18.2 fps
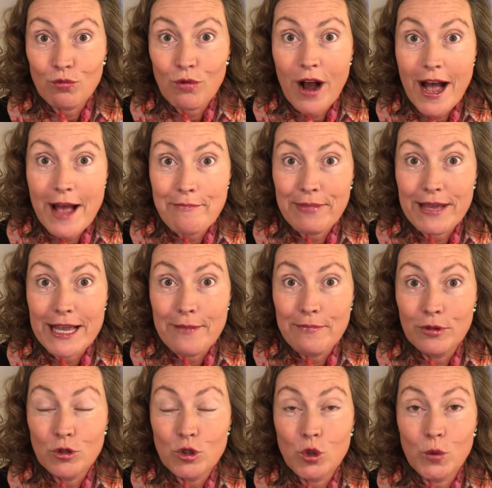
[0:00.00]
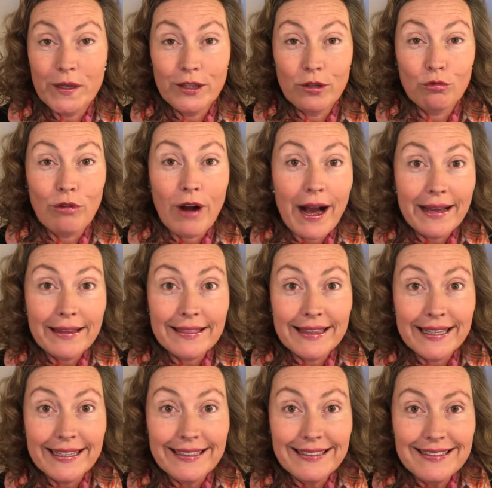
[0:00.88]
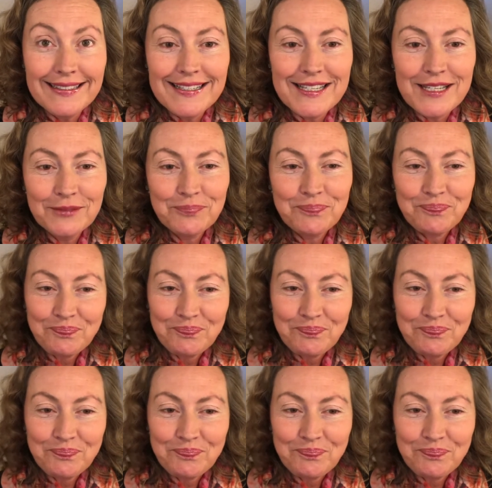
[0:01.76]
right people doing the right things.